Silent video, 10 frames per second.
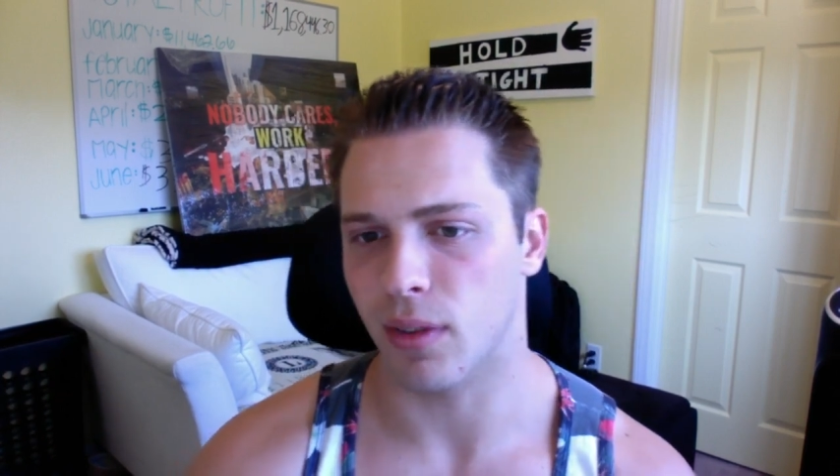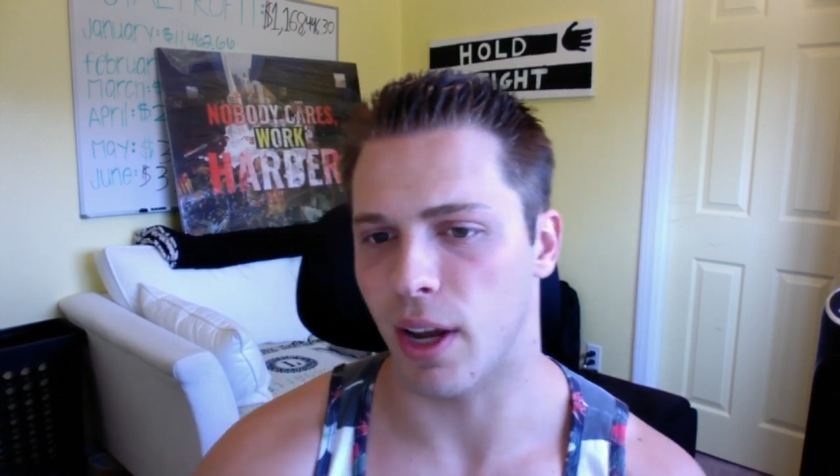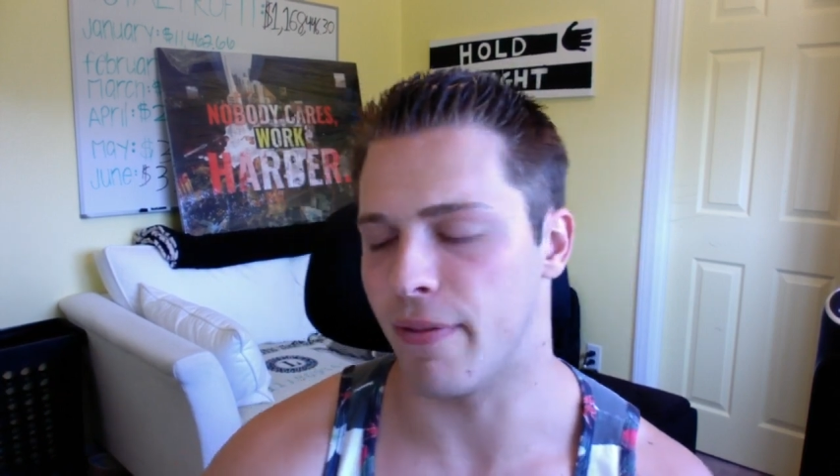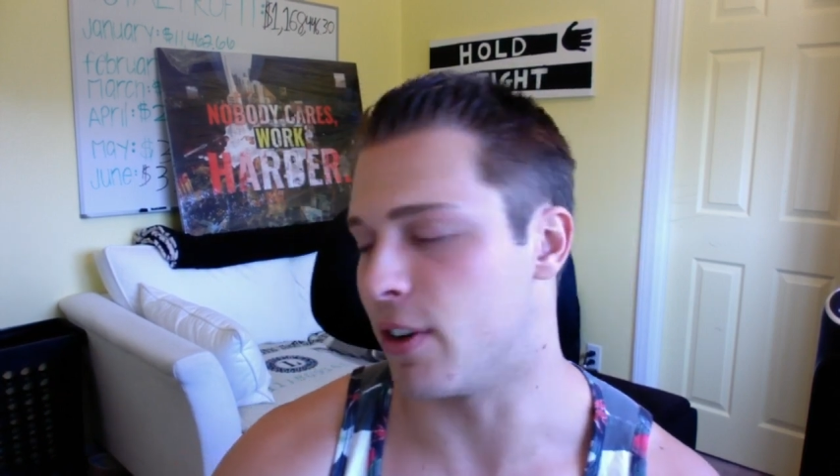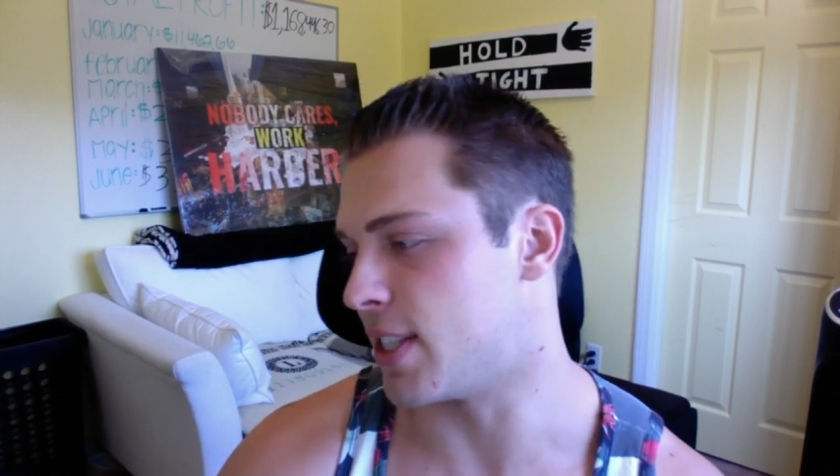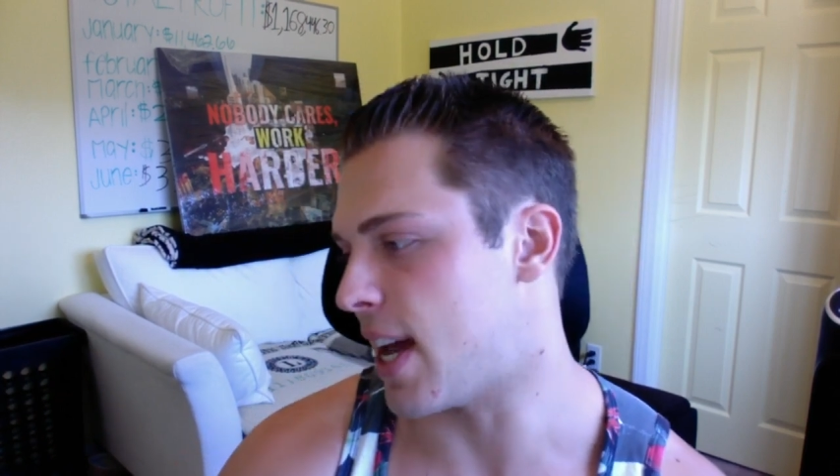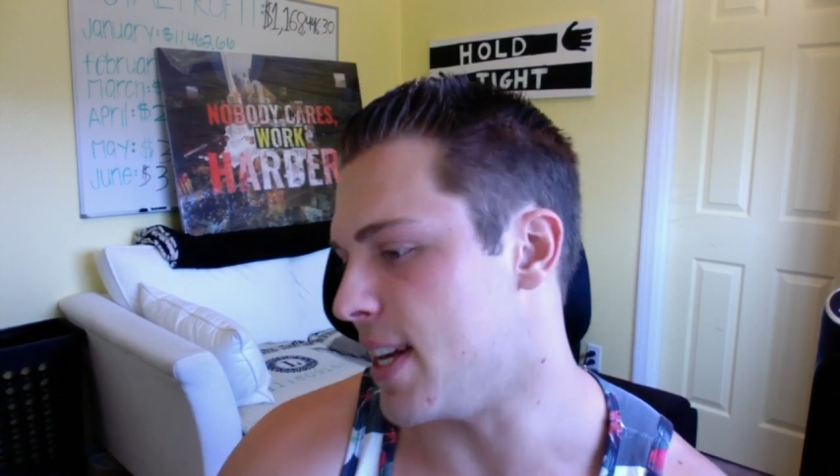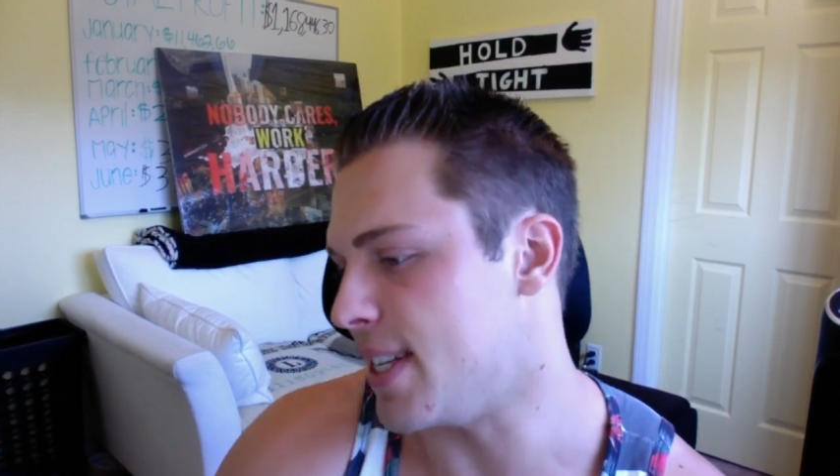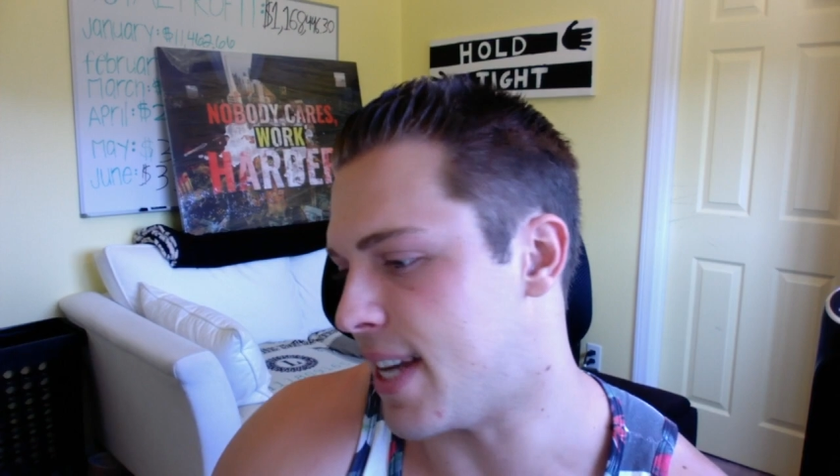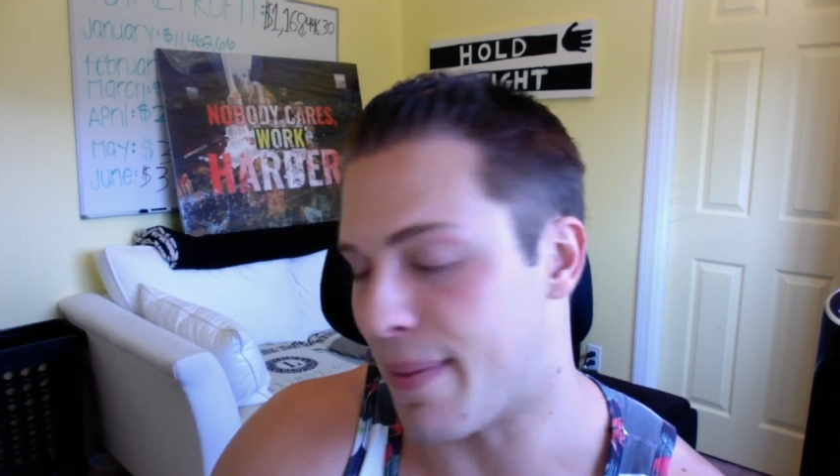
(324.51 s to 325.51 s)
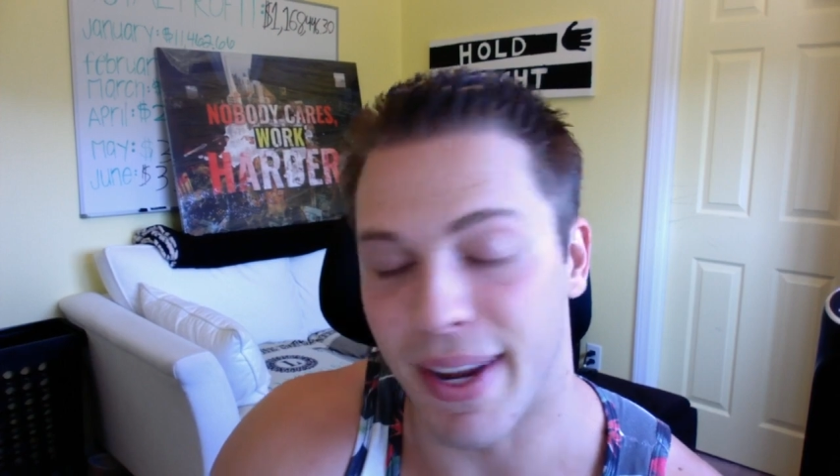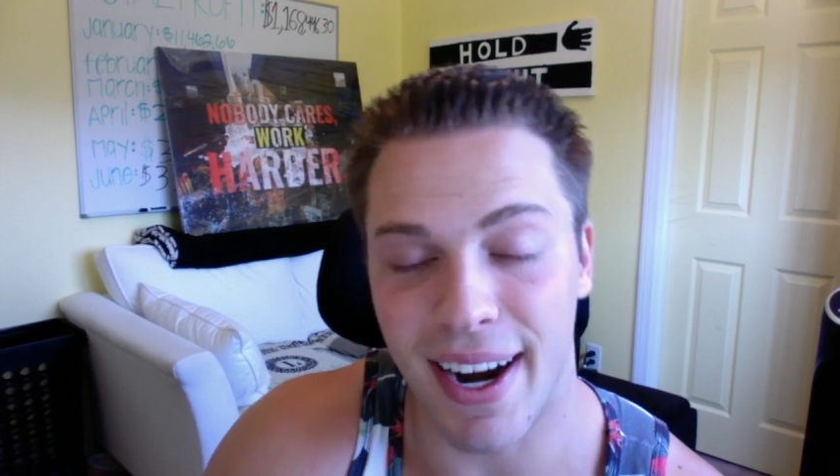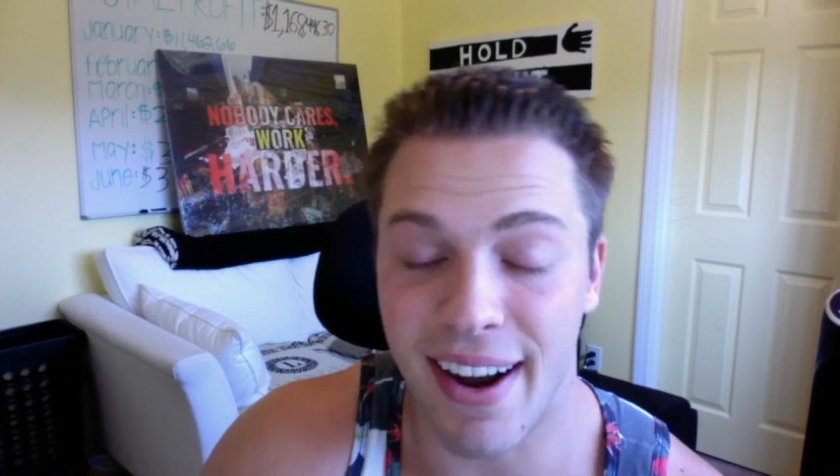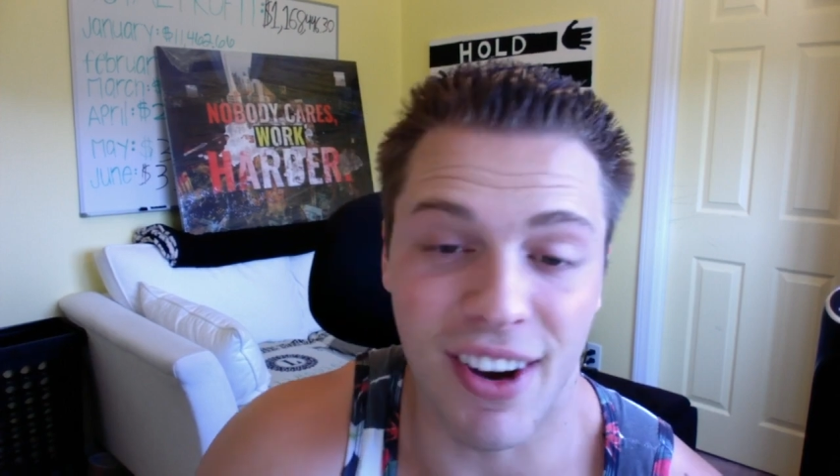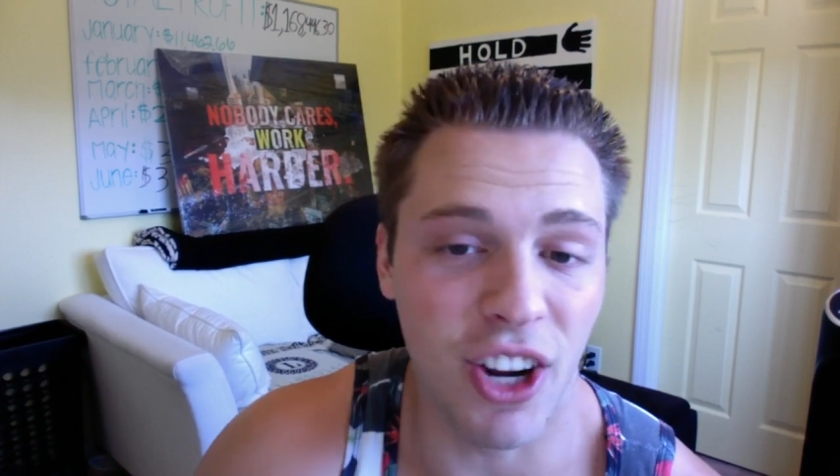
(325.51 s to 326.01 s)
If it was that easy, I mean, I'd
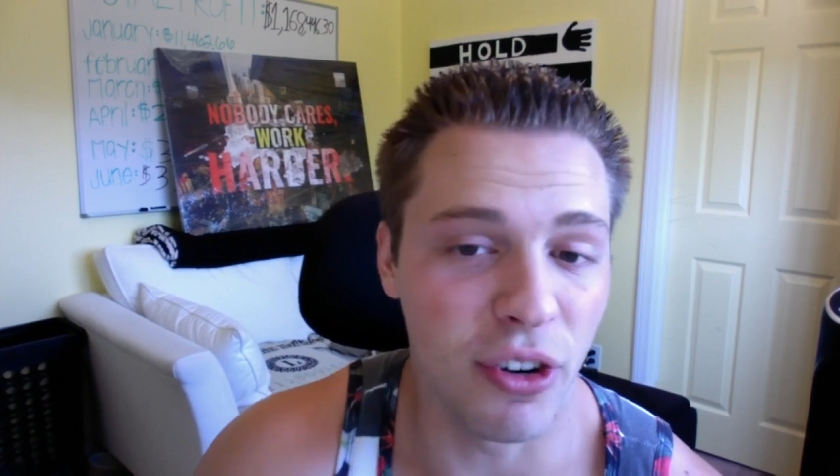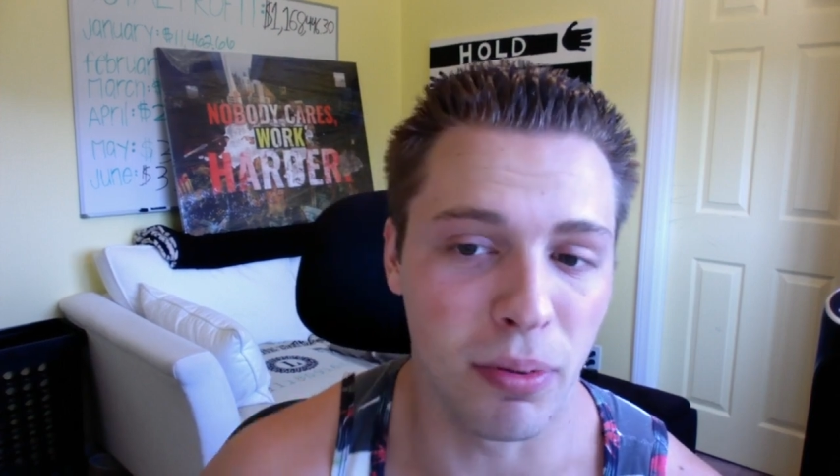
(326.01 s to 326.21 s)
have 100